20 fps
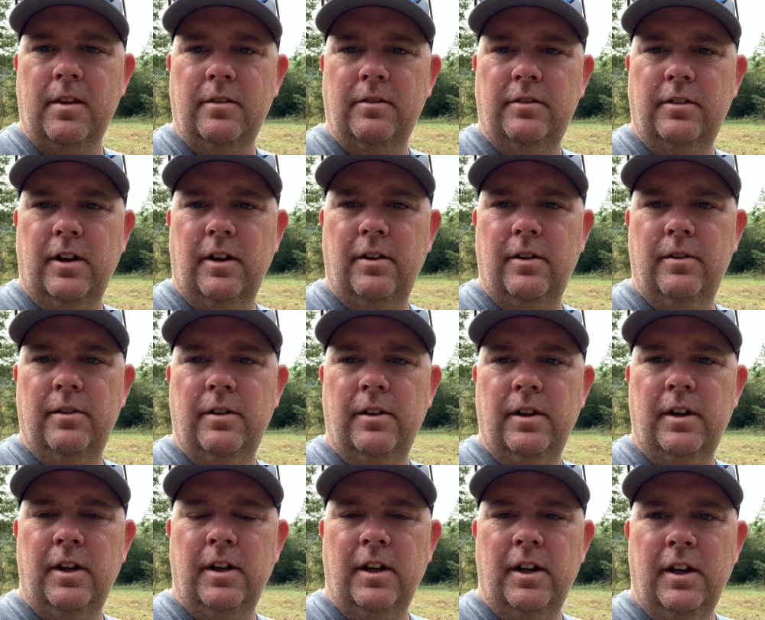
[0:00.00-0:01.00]
So
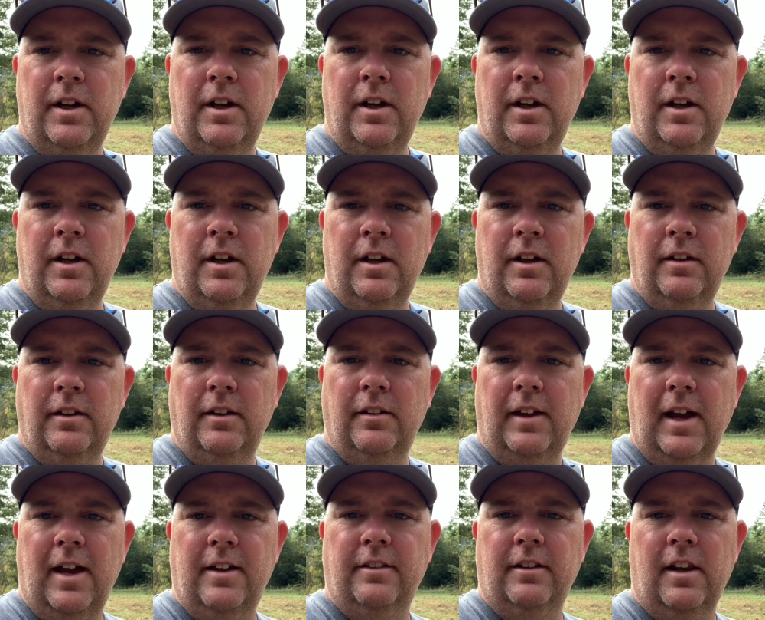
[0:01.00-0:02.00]
this
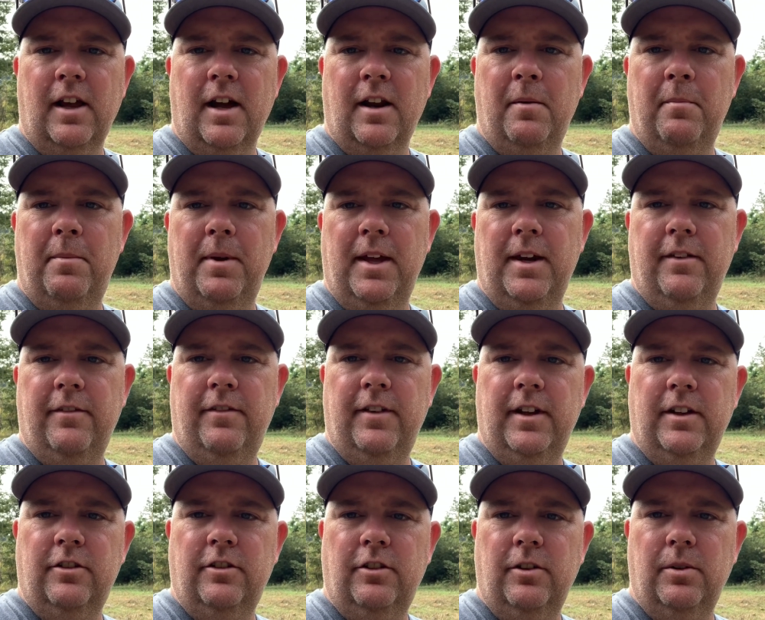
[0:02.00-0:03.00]
has a lot of
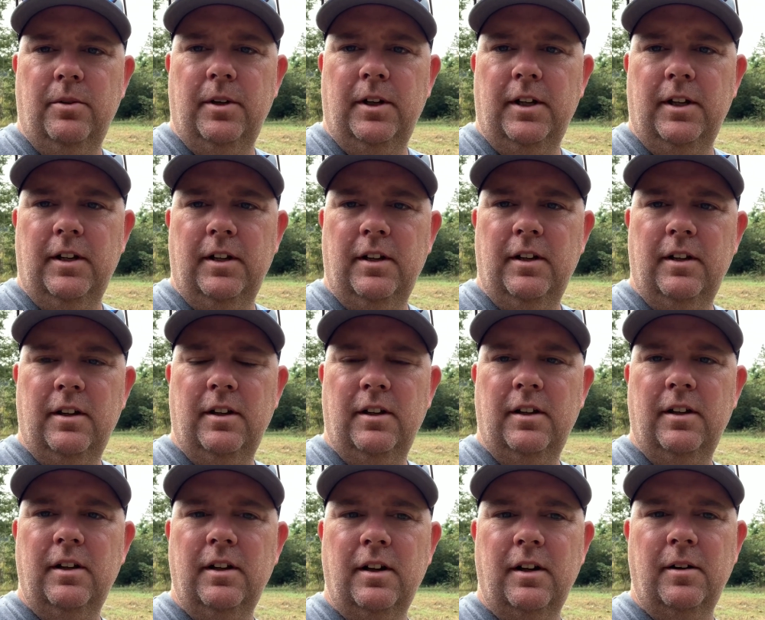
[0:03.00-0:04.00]
benefits to it
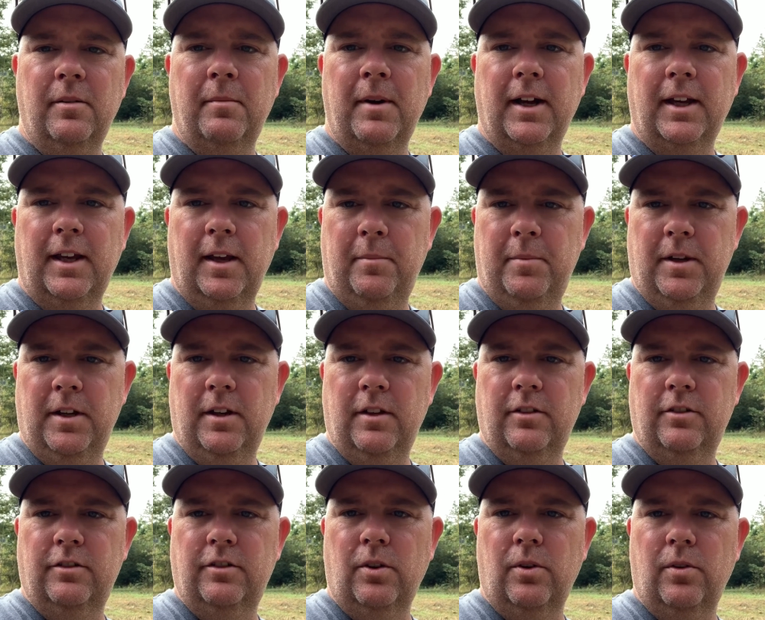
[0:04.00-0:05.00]
by keeping the
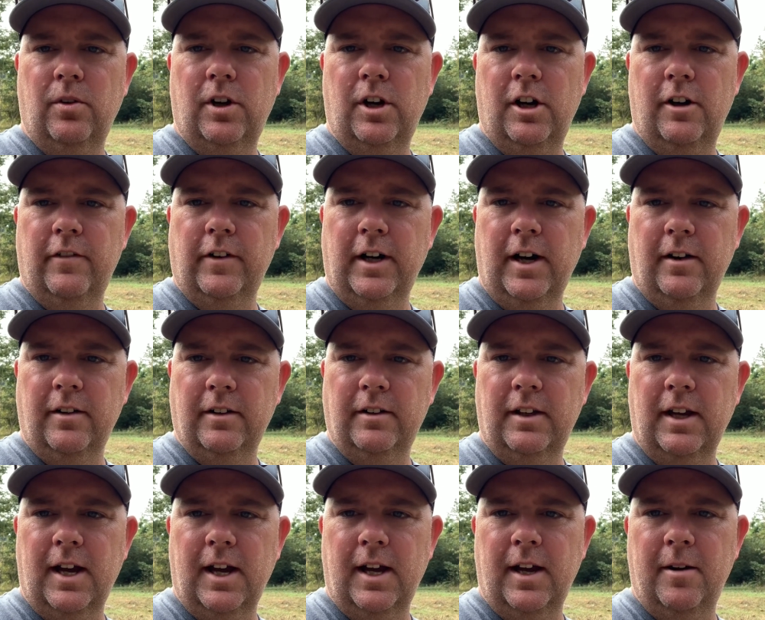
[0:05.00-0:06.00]
soil covered all the
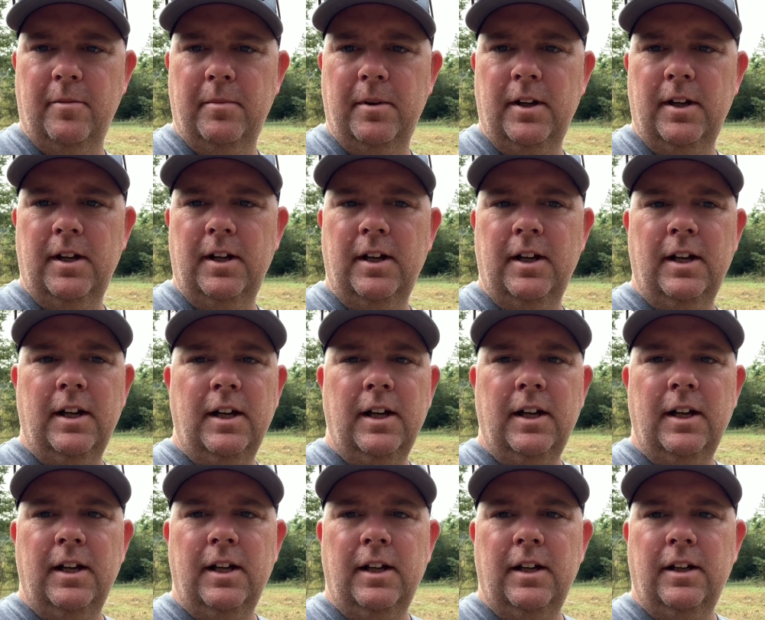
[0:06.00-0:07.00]
time
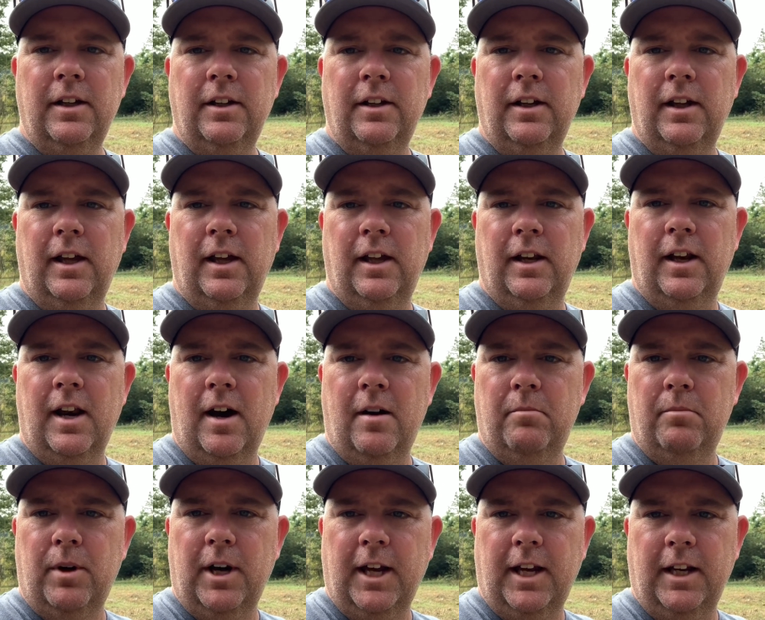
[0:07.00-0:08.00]
and not
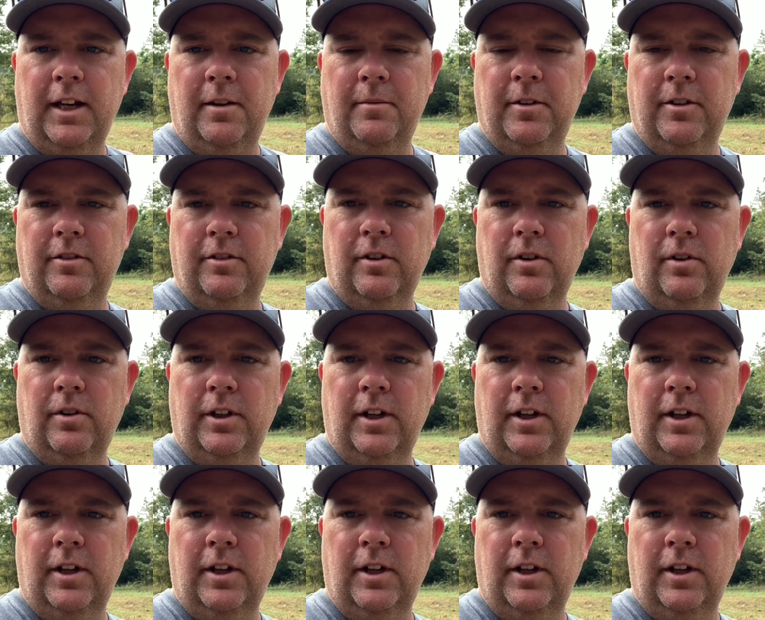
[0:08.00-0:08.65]
breaking up the soil.